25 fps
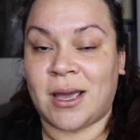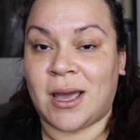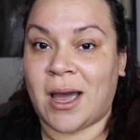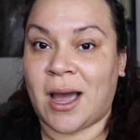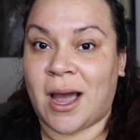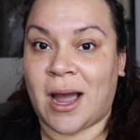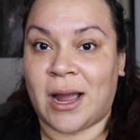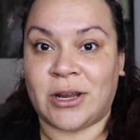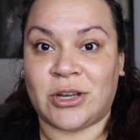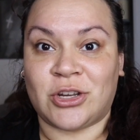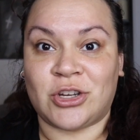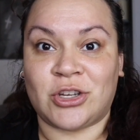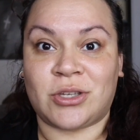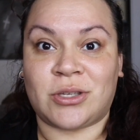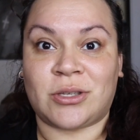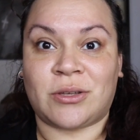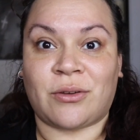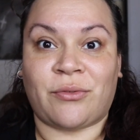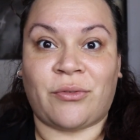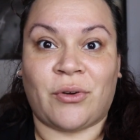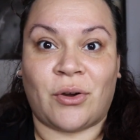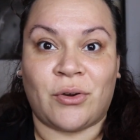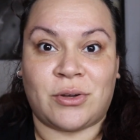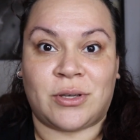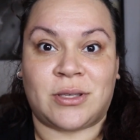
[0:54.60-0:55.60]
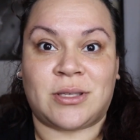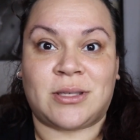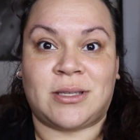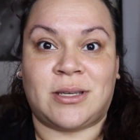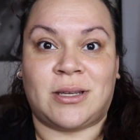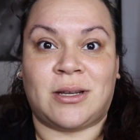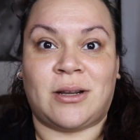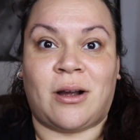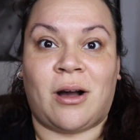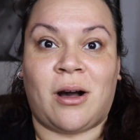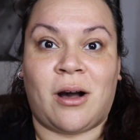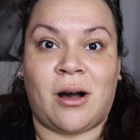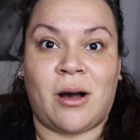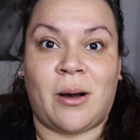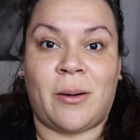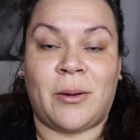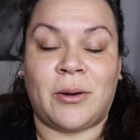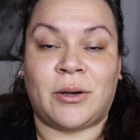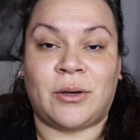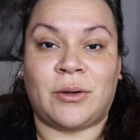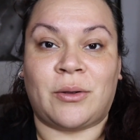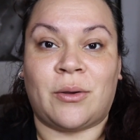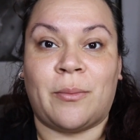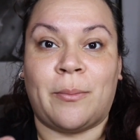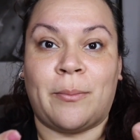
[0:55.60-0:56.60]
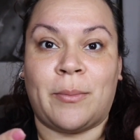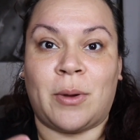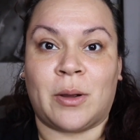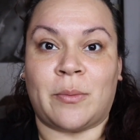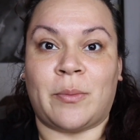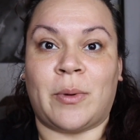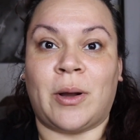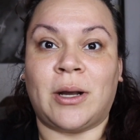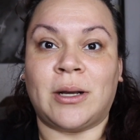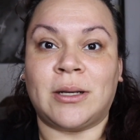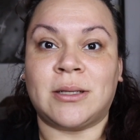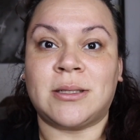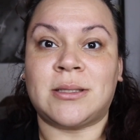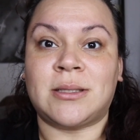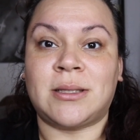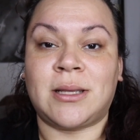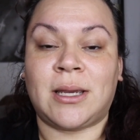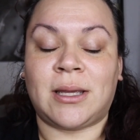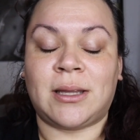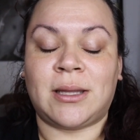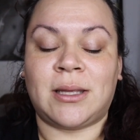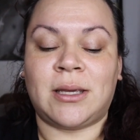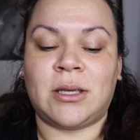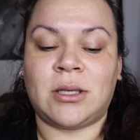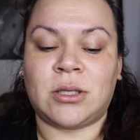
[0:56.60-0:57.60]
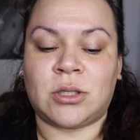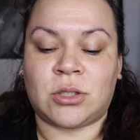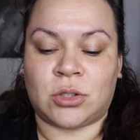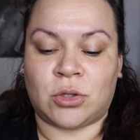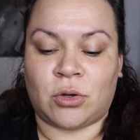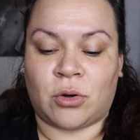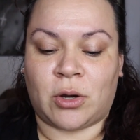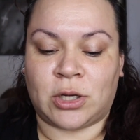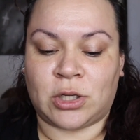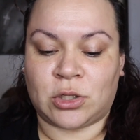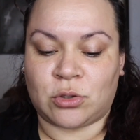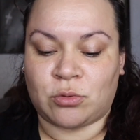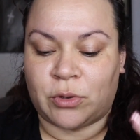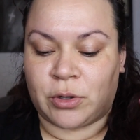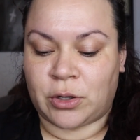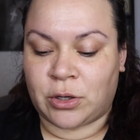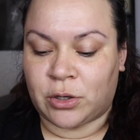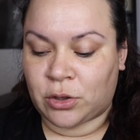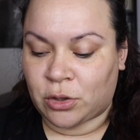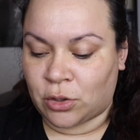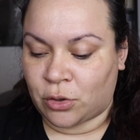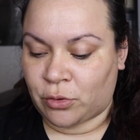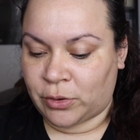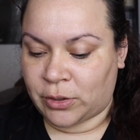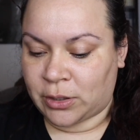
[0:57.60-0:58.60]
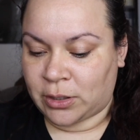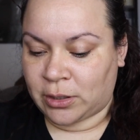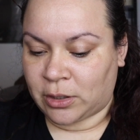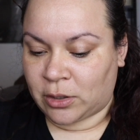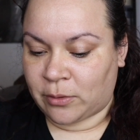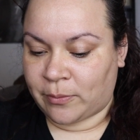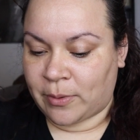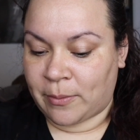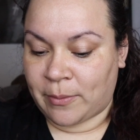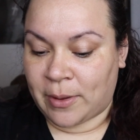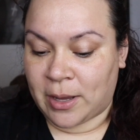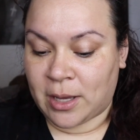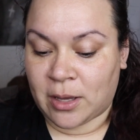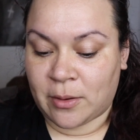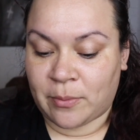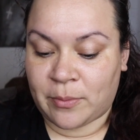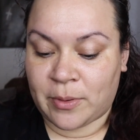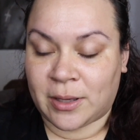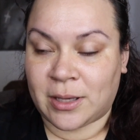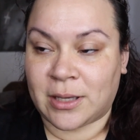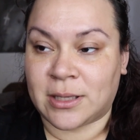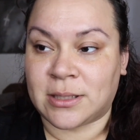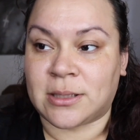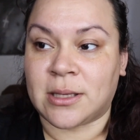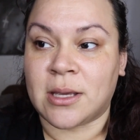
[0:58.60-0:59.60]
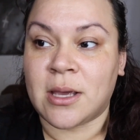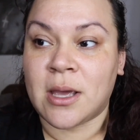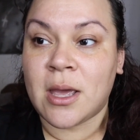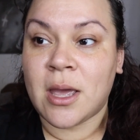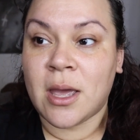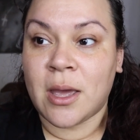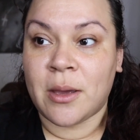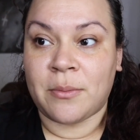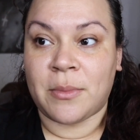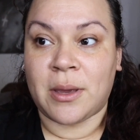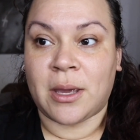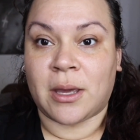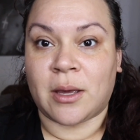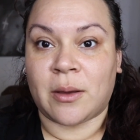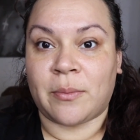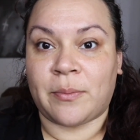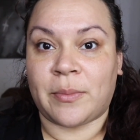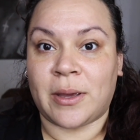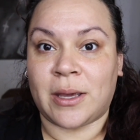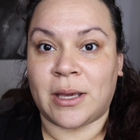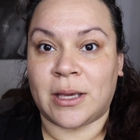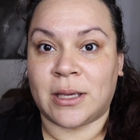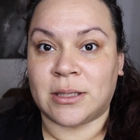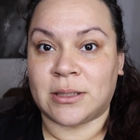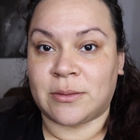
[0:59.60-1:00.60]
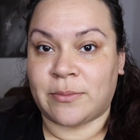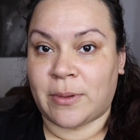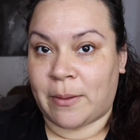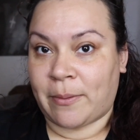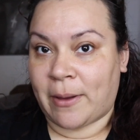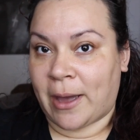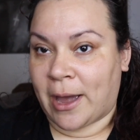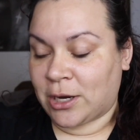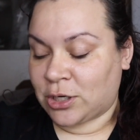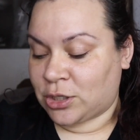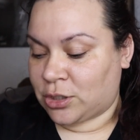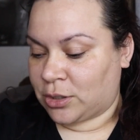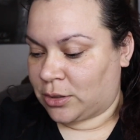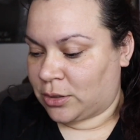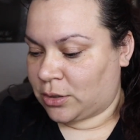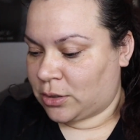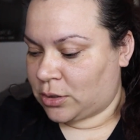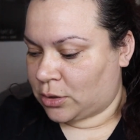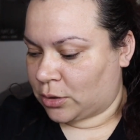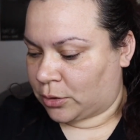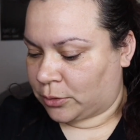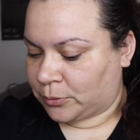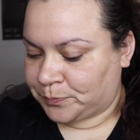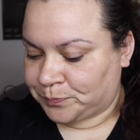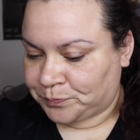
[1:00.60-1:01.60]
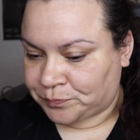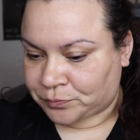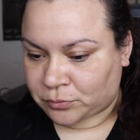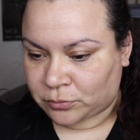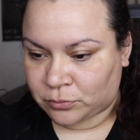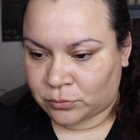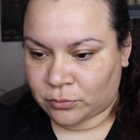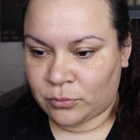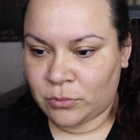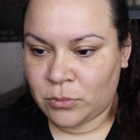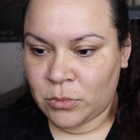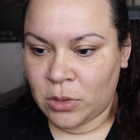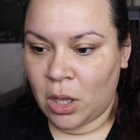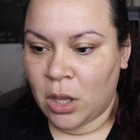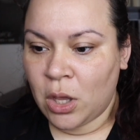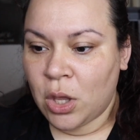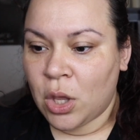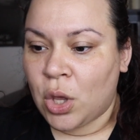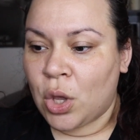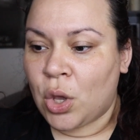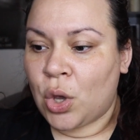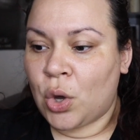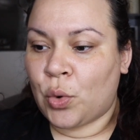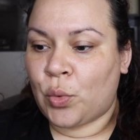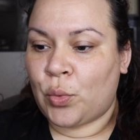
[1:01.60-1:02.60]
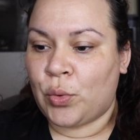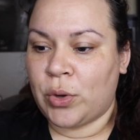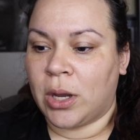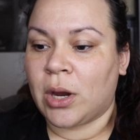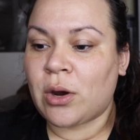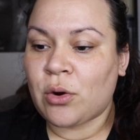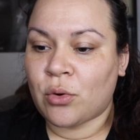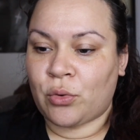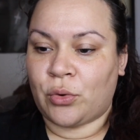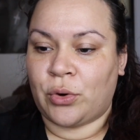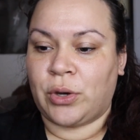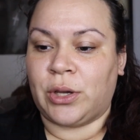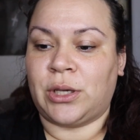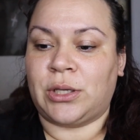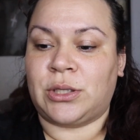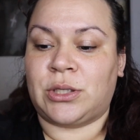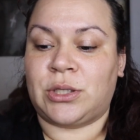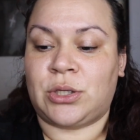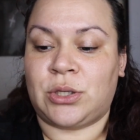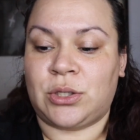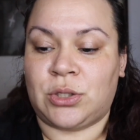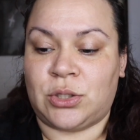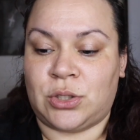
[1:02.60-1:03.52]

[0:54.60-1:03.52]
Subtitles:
I just focused it on mukbangs lately, so I just wanted to throw in a little bit of makeup because makeup is my passion. So we are going to